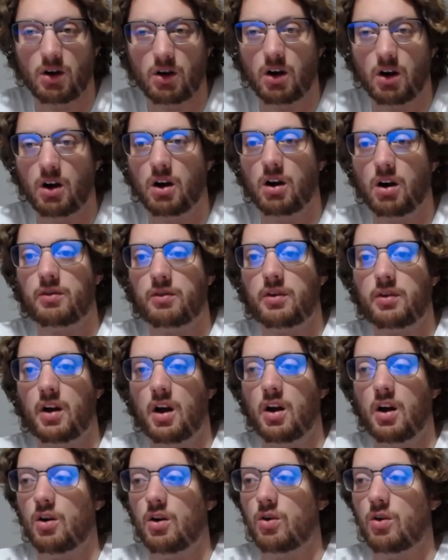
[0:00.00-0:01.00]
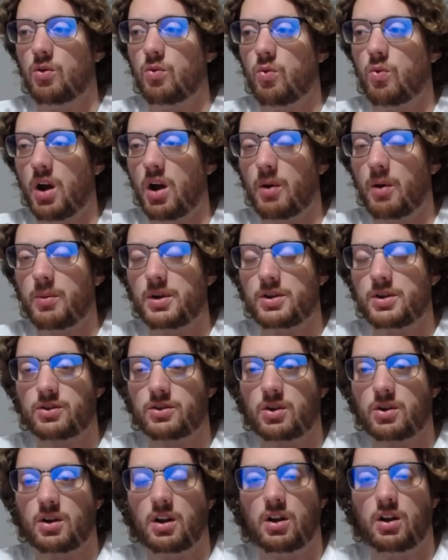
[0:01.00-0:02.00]
of where we're just going
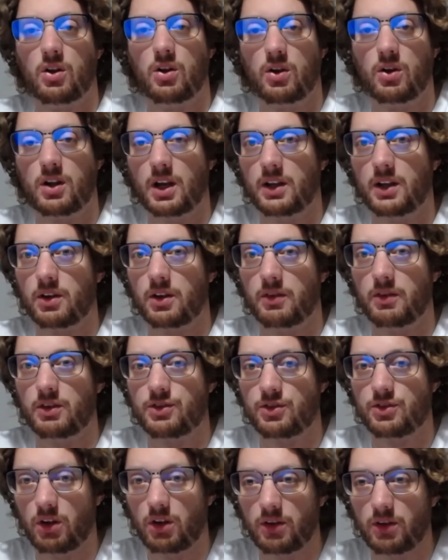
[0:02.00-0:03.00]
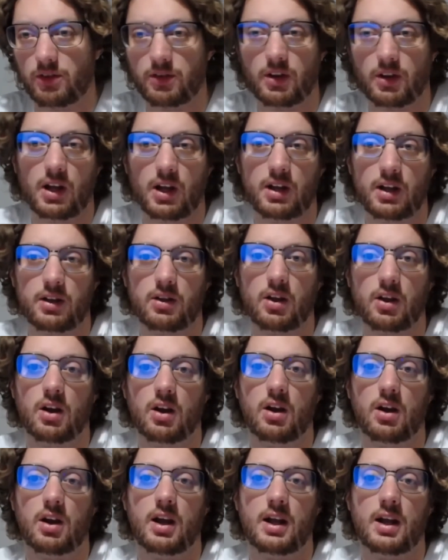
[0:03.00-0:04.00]
to look at the results and
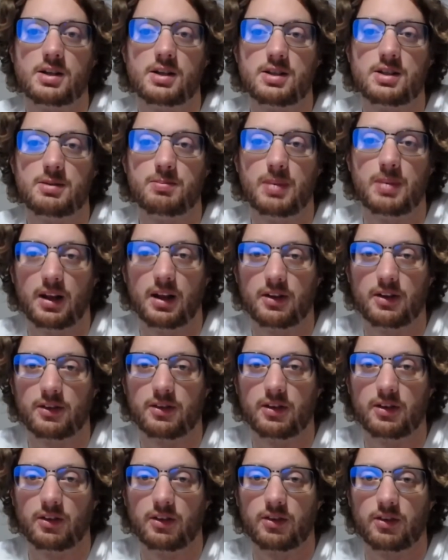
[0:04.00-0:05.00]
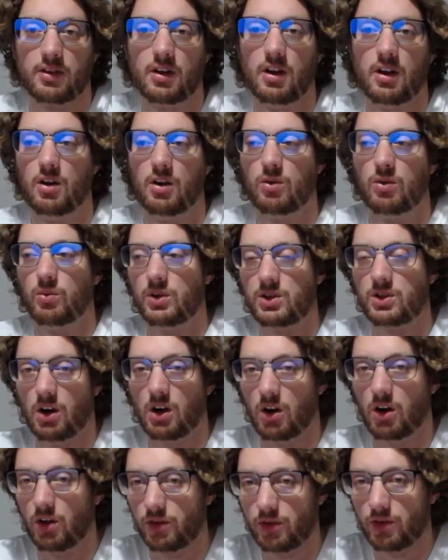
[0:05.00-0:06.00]
the energy balances, which are
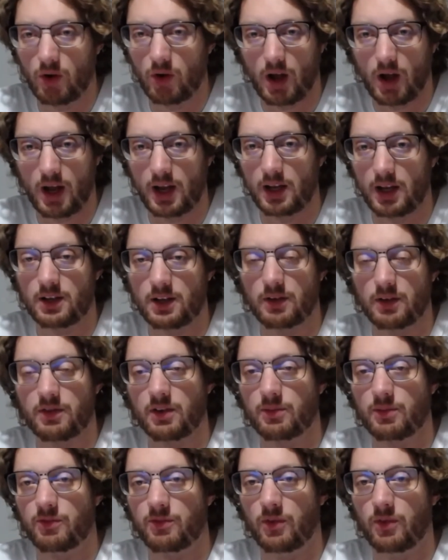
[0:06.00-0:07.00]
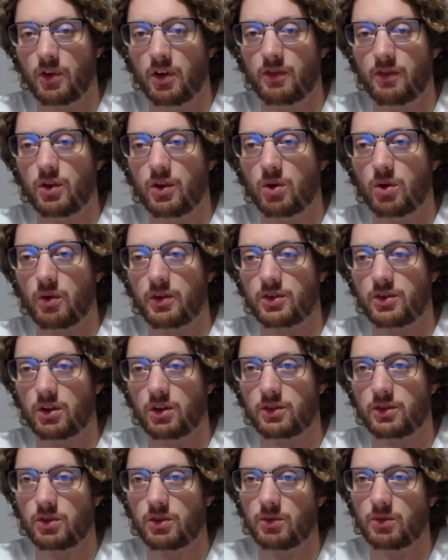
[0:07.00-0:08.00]
also a different view of
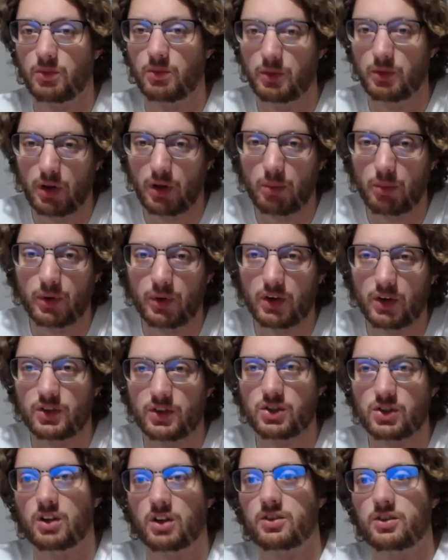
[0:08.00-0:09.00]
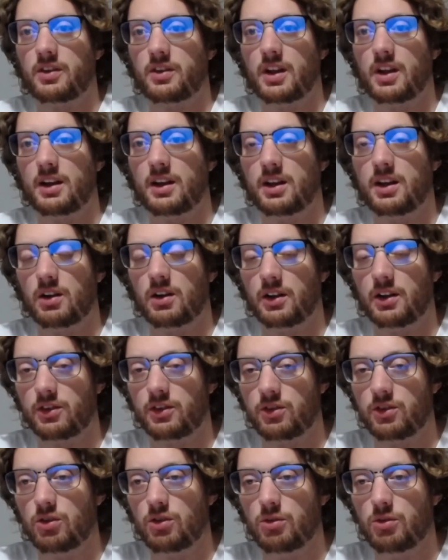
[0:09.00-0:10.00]
results. We will briefly touch on that here in lesson
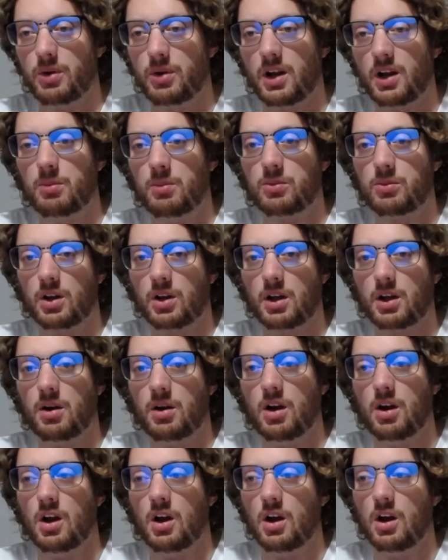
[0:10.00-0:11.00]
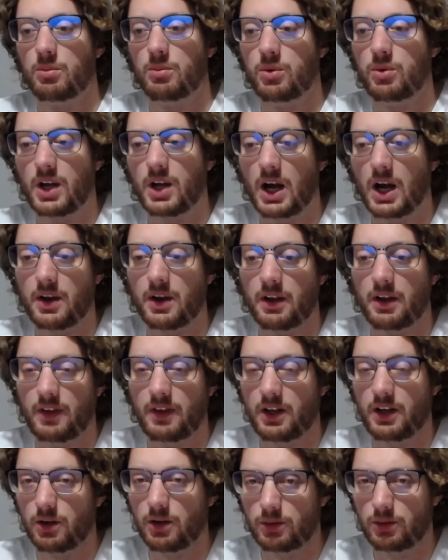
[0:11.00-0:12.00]
2, but I'm going to put out a
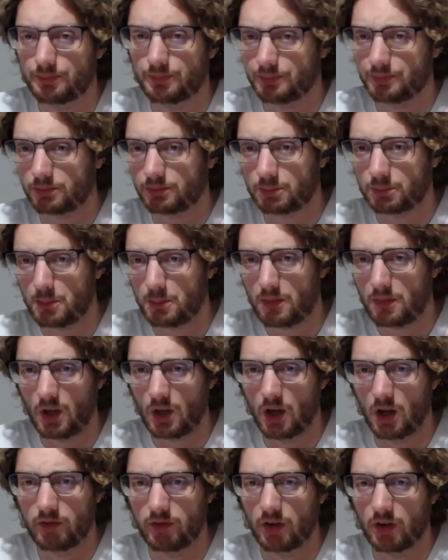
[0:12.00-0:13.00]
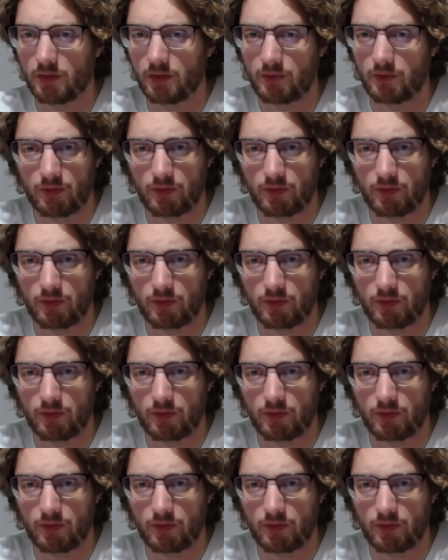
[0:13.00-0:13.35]
video of